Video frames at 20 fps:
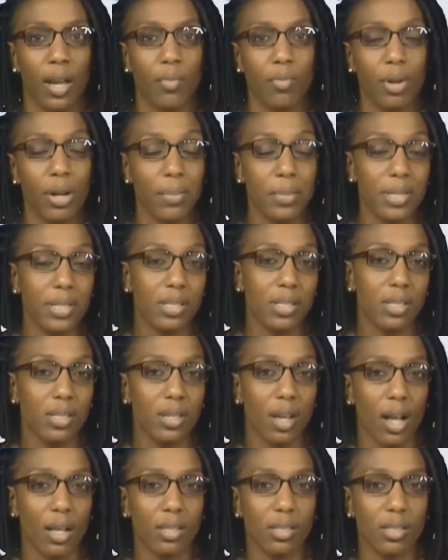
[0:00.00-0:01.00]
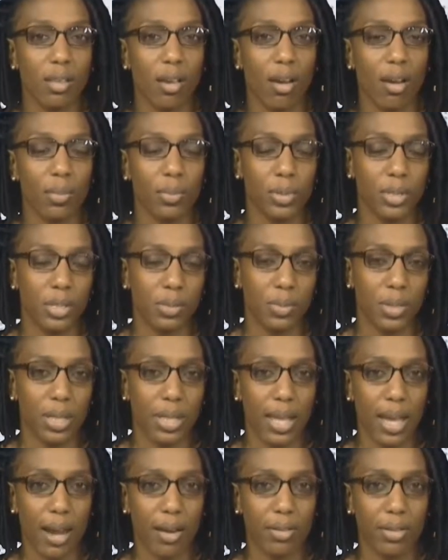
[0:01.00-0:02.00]
Prime Minister Dr. The Honorable
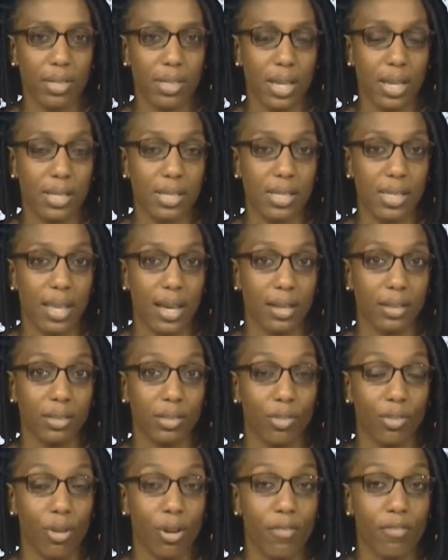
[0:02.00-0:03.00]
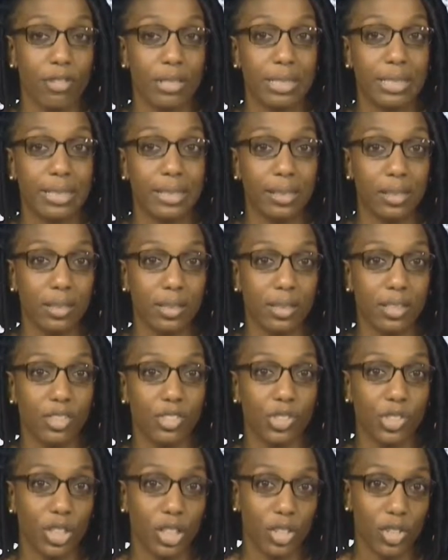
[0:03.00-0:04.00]
Timothy Harris has thanked Reverend
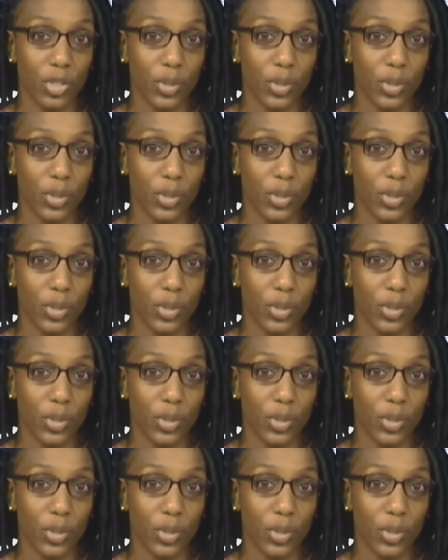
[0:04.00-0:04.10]
Hilton J.